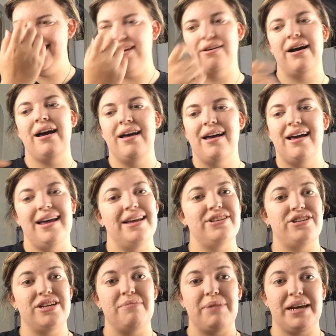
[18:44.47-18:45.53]
No,
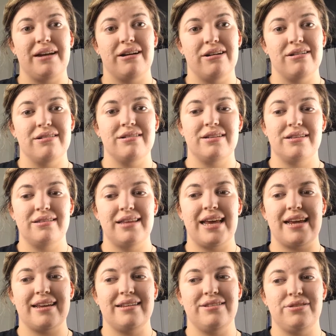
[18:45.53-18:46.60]
it should be here
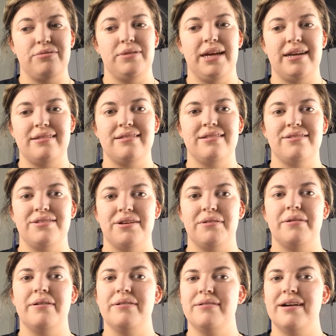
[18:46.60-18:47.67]
like in 2 days,
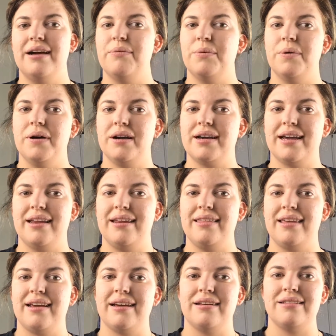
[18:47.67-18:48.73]
so I won't want to get
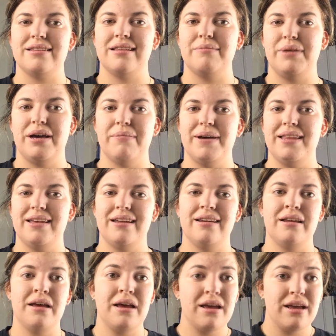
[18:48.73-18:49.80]
anything else in the mail by
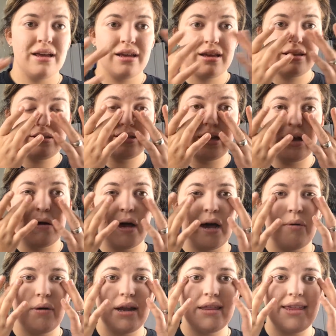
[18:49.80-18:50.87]
then. So
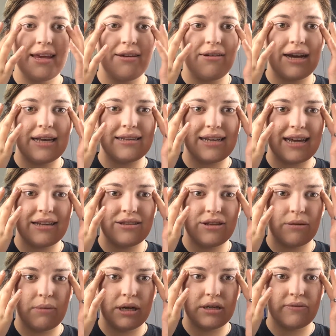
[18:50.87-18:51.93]
I want to thank you guys again
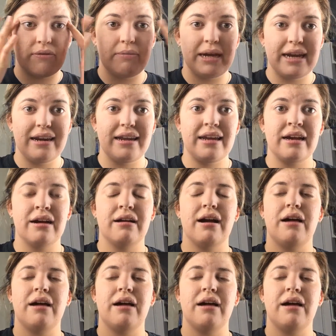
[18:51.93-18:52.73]
so much for being here.